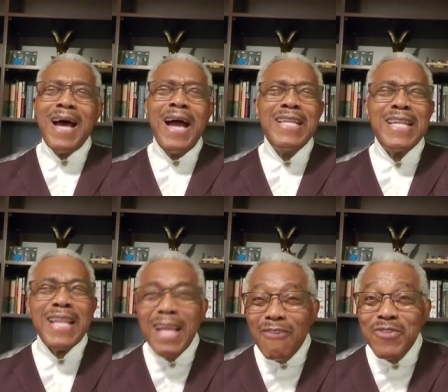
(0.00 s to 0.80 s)
I
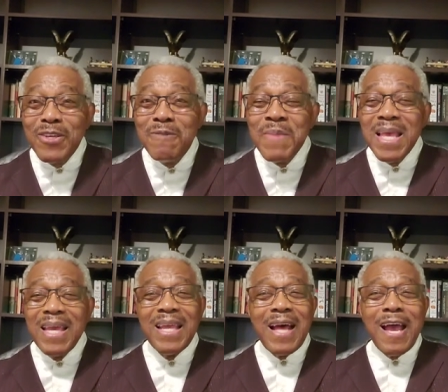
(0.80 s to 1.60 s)
love you,
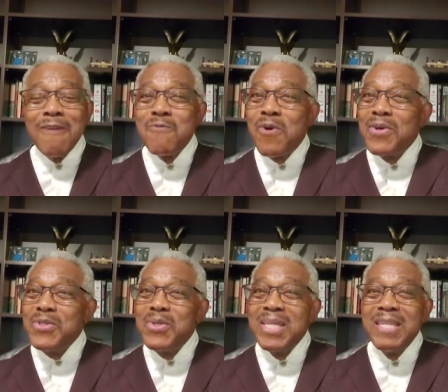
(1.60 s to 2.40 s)
and I want
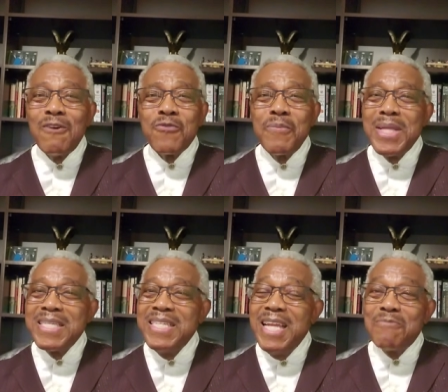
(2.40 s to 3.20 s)
you to know from the
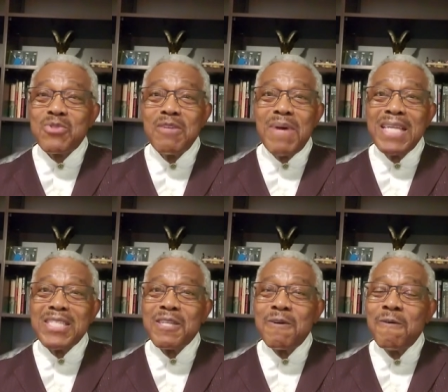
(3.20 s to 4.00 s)
depths of my
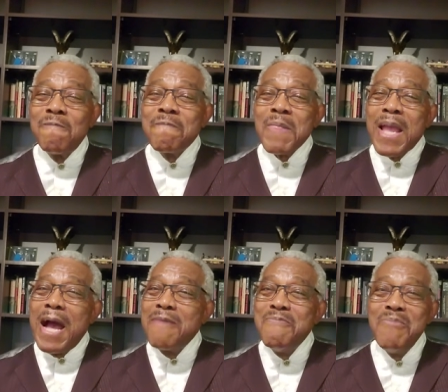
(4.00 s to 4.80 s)
soul,
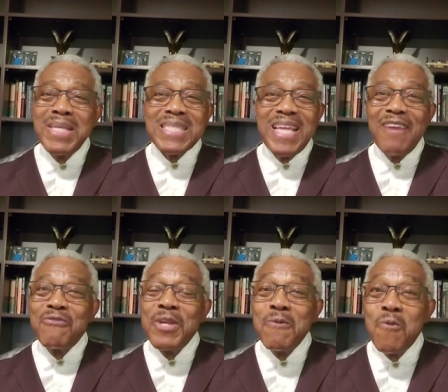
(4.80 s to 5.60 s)
I miss
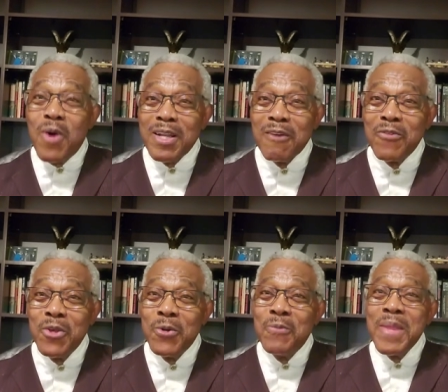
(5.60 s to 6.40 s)
every one of
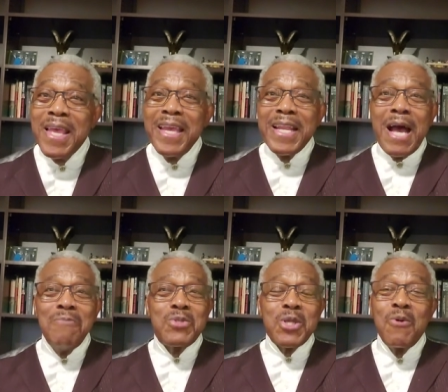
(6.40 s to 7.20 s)
you, and
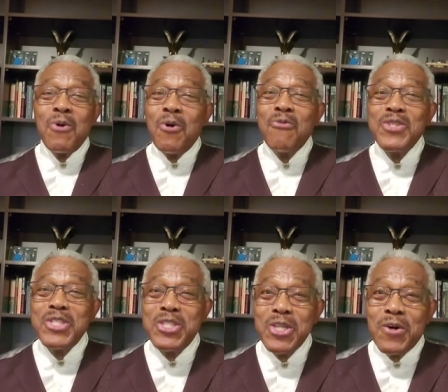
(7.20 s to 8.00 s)
I'm so
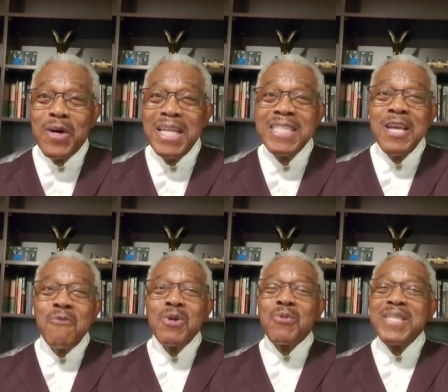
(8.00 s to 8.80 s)
overjoyed
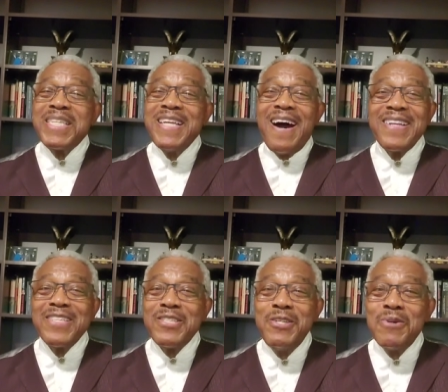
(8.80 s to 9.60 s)
with what God
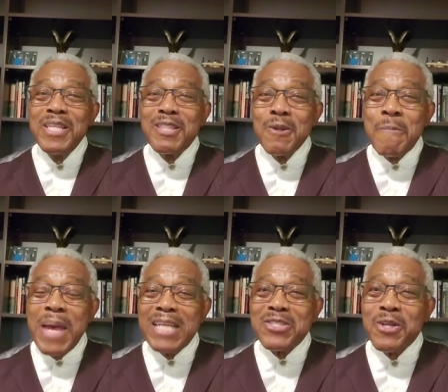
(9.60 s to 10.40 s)
is doing through
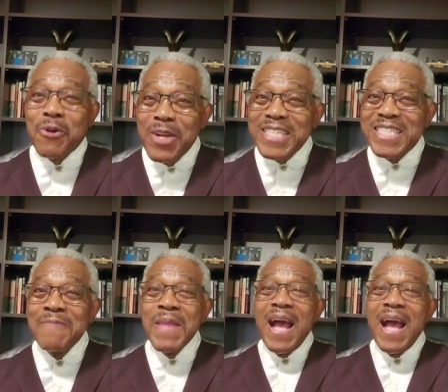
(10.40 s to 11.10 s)
Pastor Chris.